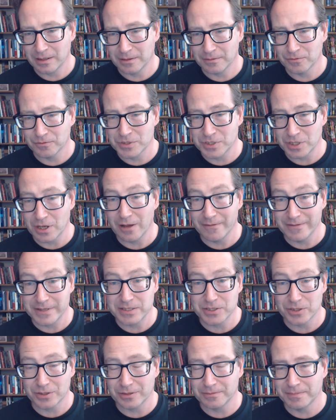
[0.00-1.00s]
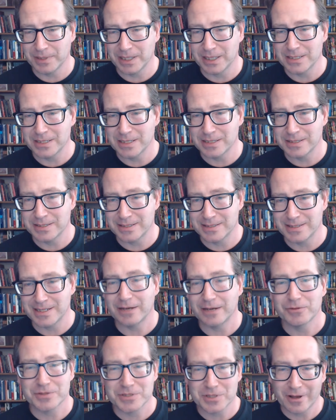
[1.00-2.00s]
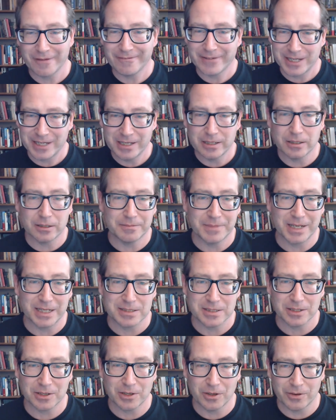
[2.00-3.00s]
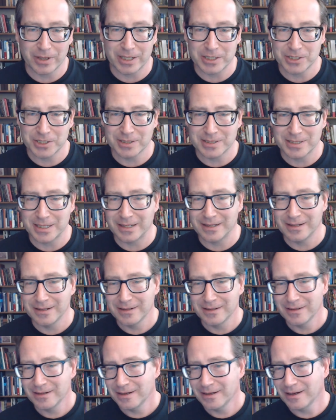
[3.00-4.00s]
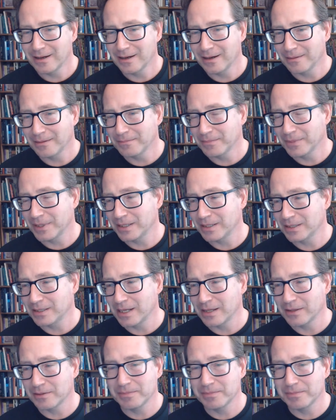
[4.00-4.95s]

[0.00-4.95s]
resolve in certain places. It's not resolving here in Mexico, I should say. But in other